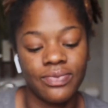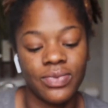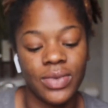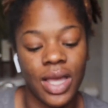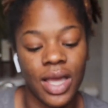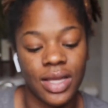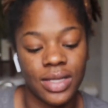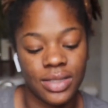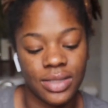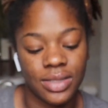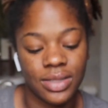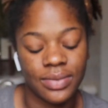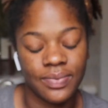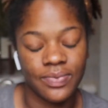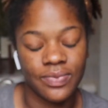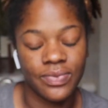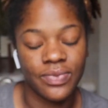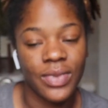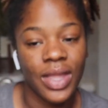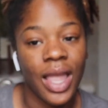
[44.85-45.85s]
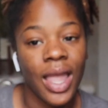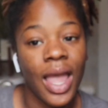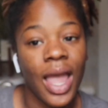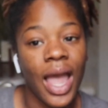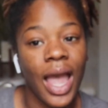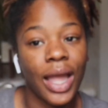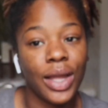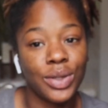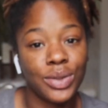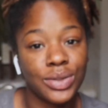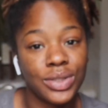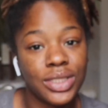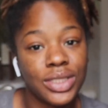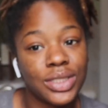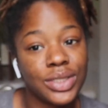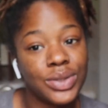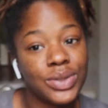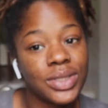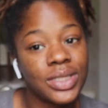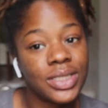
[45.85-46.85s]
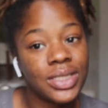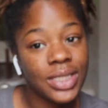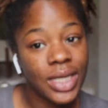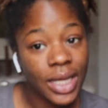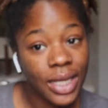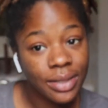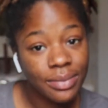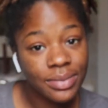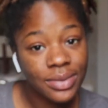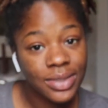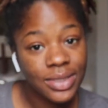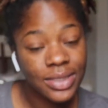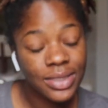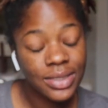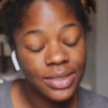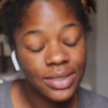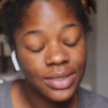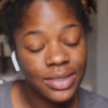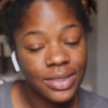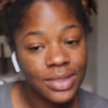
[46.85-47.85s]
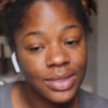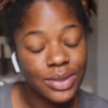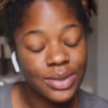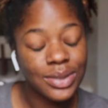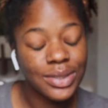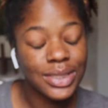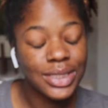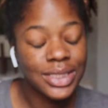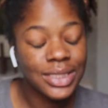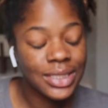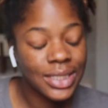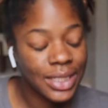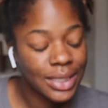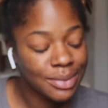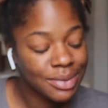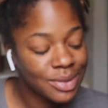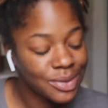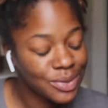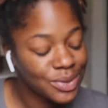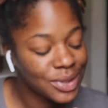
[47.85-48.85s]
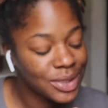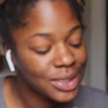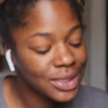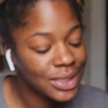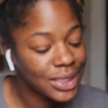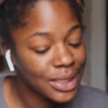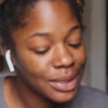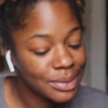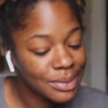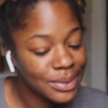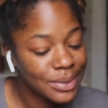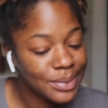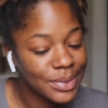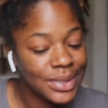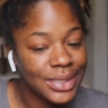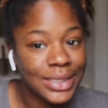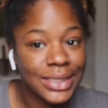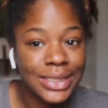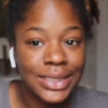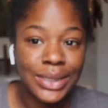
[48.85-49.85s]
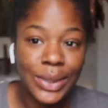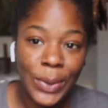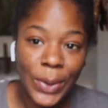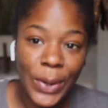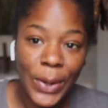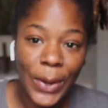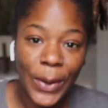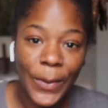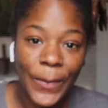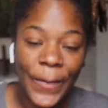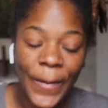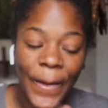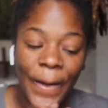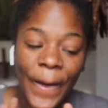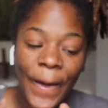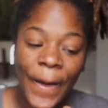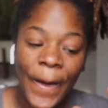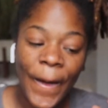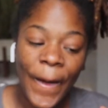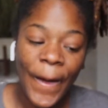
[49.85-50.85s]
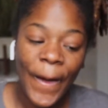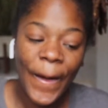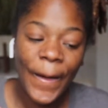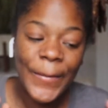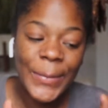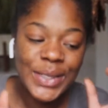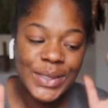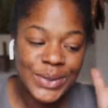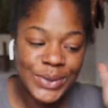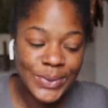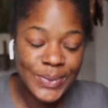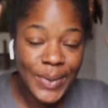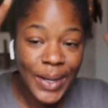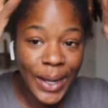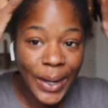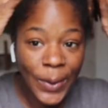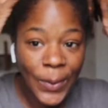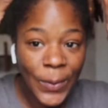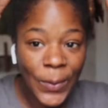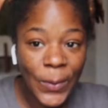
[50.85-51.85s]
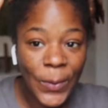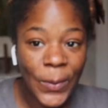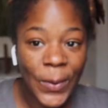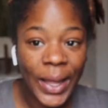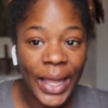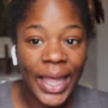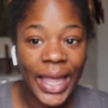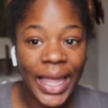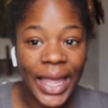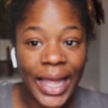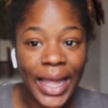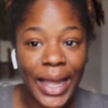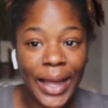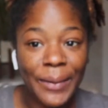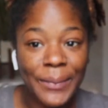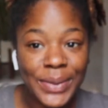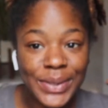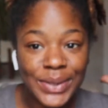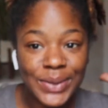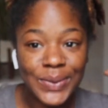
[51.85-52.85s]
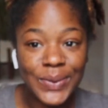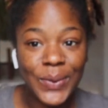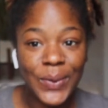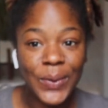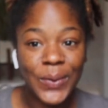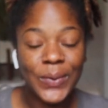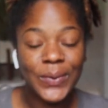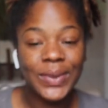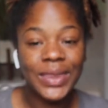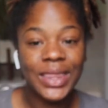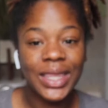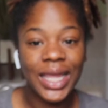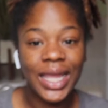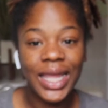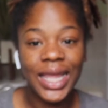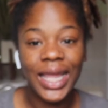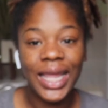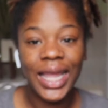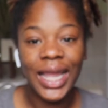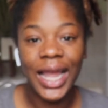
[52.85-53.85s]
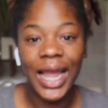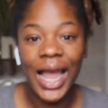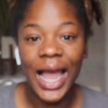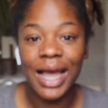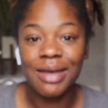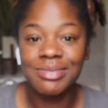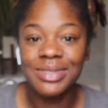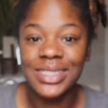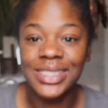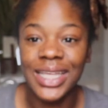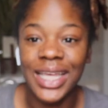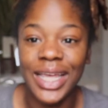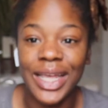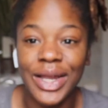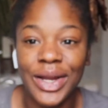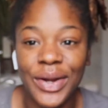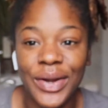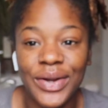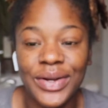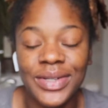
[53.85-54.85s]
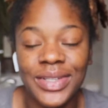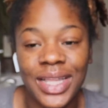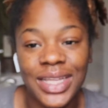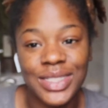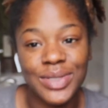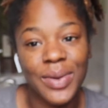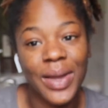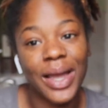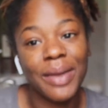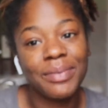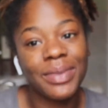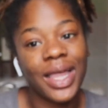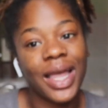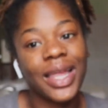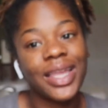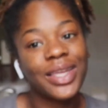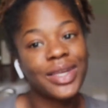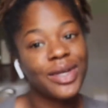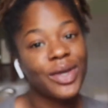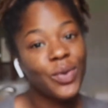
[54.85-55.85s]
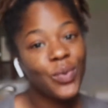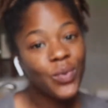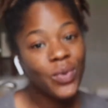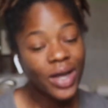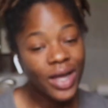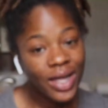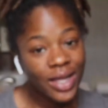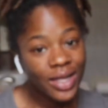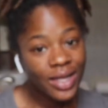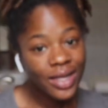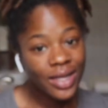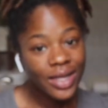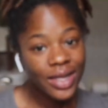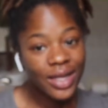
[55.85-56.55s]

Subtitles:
Yes. I usually do the tips. But this time I'm gonna do my whole head. I'm gonna do the whole thing. I'm scared. That's why I'm like, you know what?